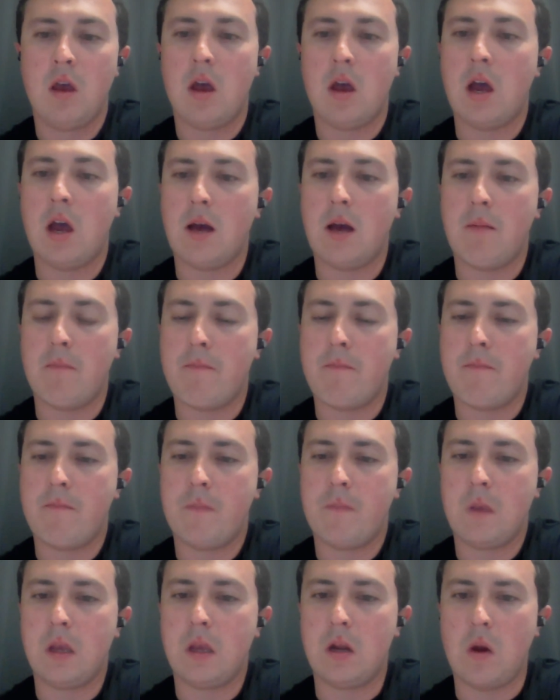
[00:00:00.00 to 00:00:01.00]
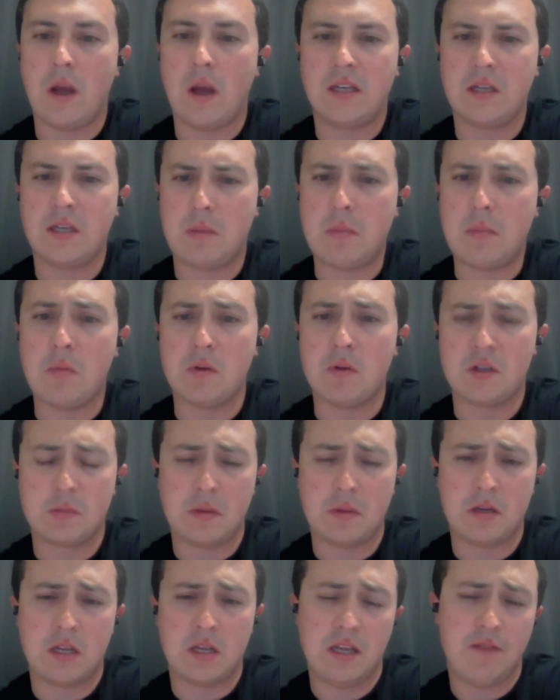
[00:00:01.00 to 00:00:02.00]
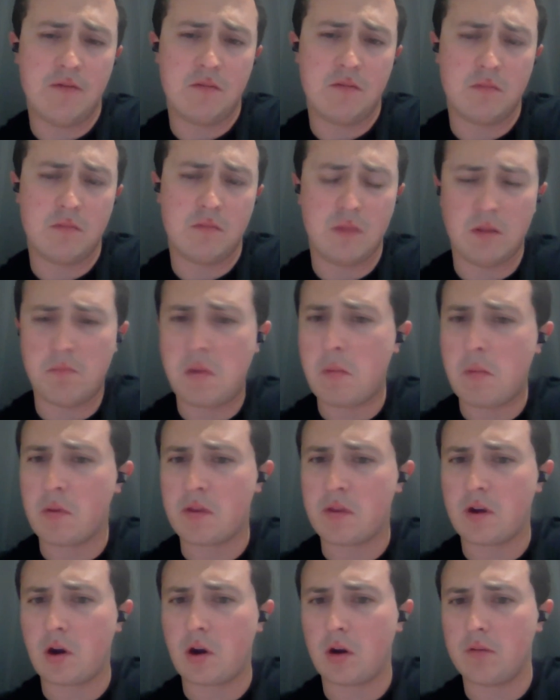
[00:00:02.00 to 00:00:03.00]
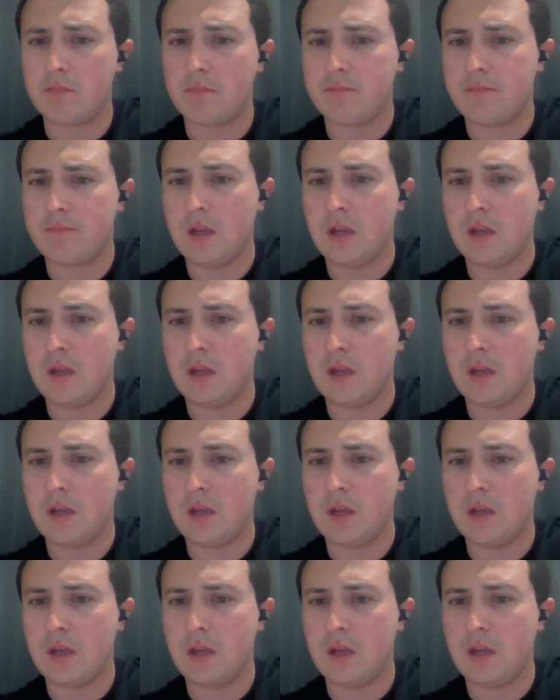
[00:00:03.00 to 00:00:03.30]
I tell people, especially even people that aren't